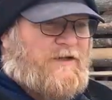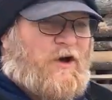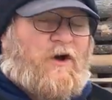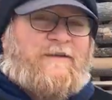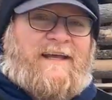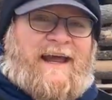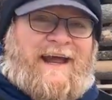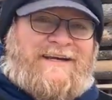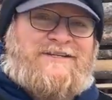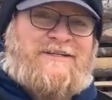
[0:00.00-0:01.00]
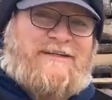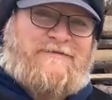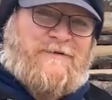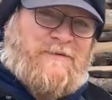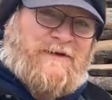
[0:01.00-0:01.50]
called to action,
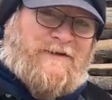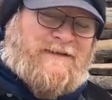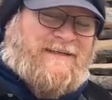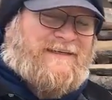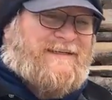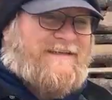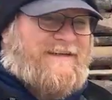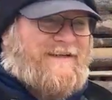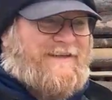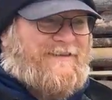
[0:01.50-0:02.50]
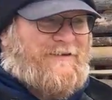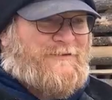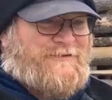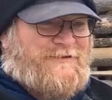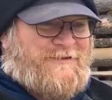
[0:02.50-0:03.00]
if you will,
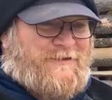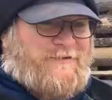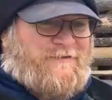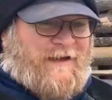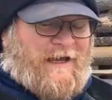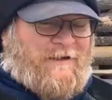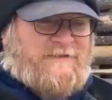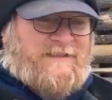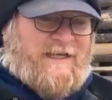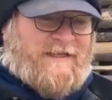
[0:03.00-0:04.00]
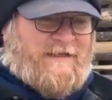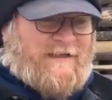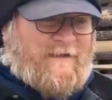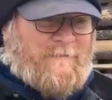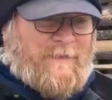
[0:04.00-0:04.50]
those vows that
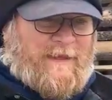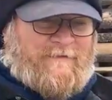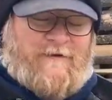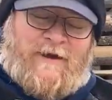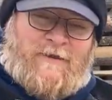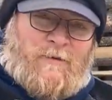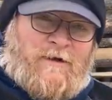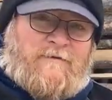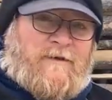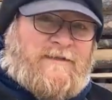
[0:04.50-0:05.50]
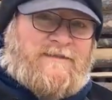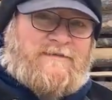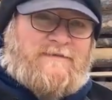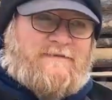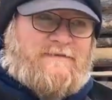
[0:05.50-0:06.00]
if either one of us
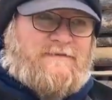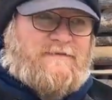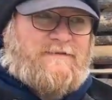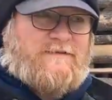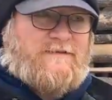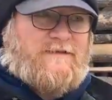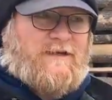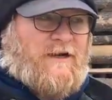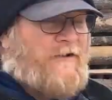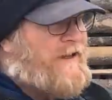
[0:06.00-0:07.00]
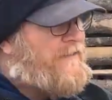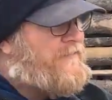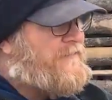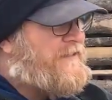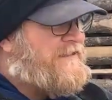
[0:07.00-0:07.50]
are
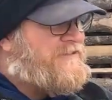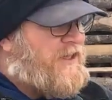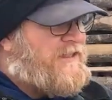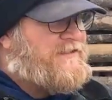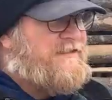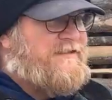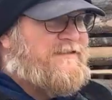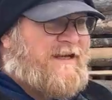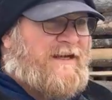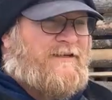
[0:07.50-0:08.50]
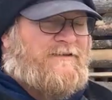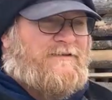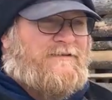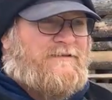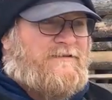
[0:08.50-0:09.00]
either exhausted,
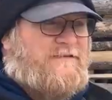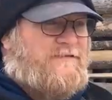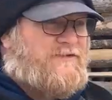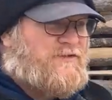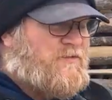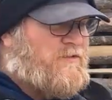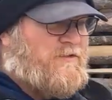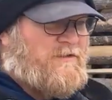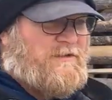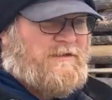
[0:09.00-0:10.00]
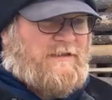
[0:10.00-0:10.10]
tired, sore,